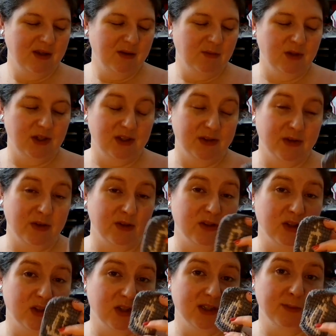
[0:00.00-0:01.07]
when done on
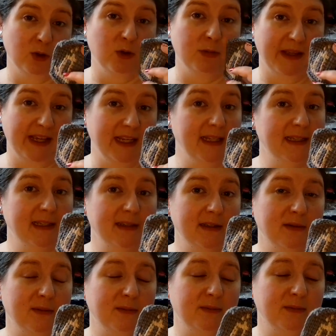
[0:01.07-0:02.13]
such a small piece.
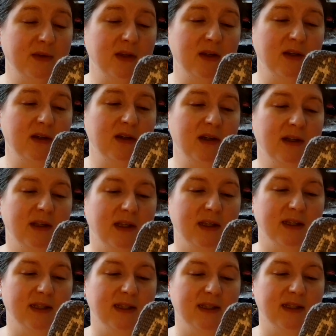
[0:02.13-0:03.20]
I think
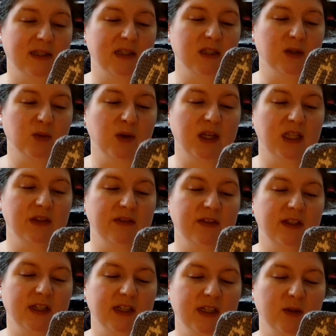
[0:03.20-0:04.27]
this is 12
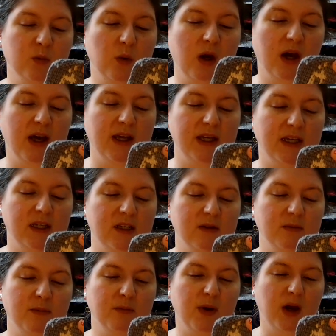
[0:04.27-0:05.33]
stitches wide
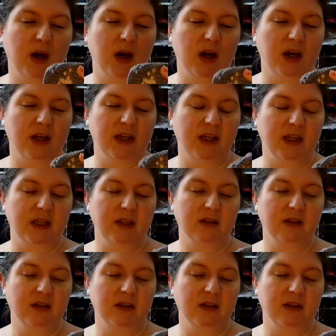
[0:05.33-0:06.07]
by